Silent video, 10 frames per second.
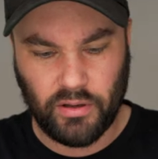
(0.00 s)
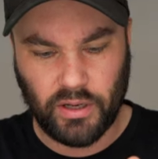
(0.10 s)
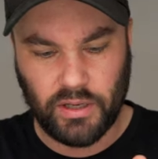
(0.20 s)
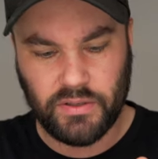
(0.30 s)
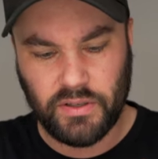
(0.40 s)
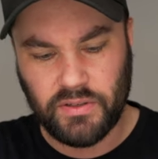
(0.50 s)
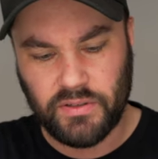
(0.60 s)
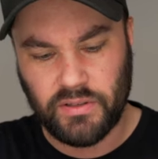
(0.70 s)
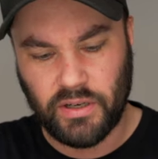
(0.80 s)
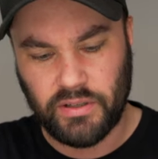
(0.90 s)
And I guess this
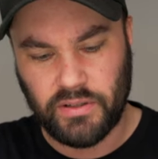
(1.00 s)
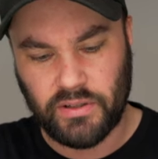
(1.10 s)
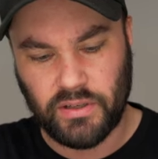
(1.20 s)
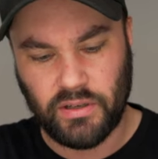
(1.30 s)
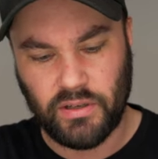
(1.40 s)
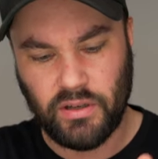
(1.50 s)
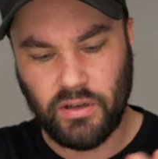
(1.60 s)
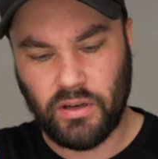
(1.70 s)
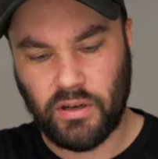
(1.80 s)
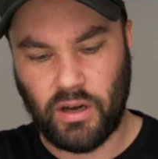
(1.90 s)
tightens it
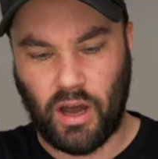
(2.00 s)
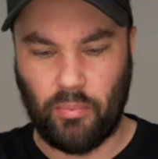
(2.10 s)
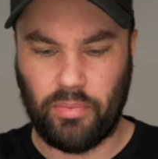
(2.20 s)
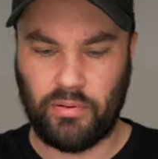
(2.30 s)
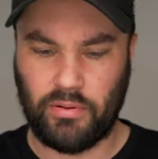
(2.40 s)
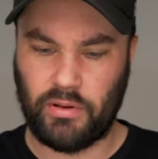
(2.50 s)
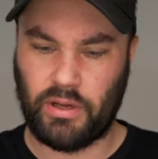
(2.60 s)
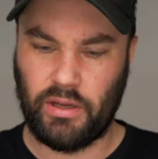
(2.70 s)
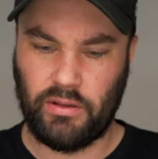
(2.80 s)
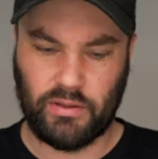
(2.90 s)
up.
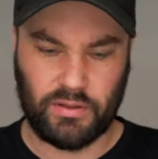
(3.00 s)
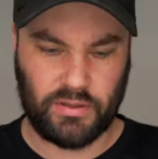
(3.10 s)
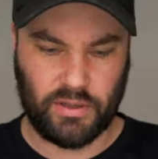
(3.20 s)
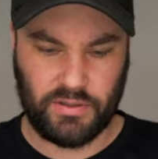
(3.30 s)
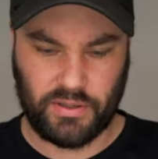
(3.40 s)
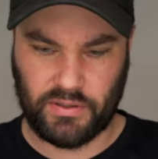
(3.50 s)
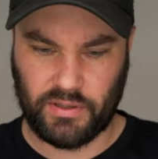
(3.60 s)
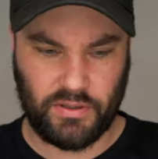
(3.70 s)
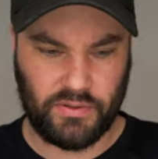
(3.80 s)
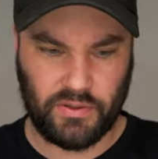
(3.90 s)
Okay, that's nice, that's
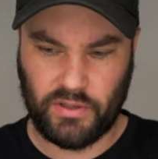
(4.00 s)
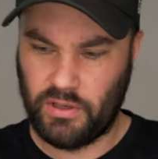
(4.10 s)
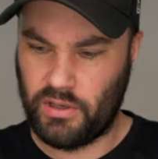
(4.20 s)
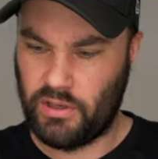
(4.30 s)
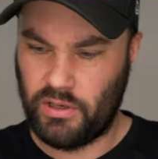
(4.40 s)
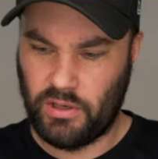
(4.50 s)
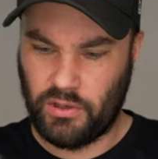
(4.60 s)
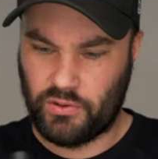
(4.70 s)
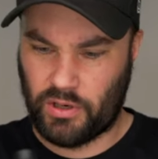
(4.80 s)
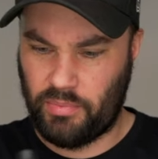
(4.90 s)
nice.
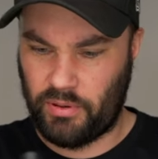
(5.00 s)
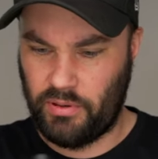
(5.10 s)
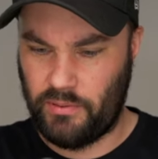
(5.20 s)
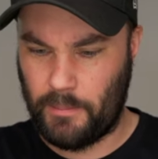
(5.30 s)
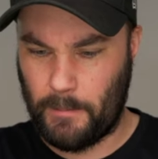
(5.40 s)
Tripod.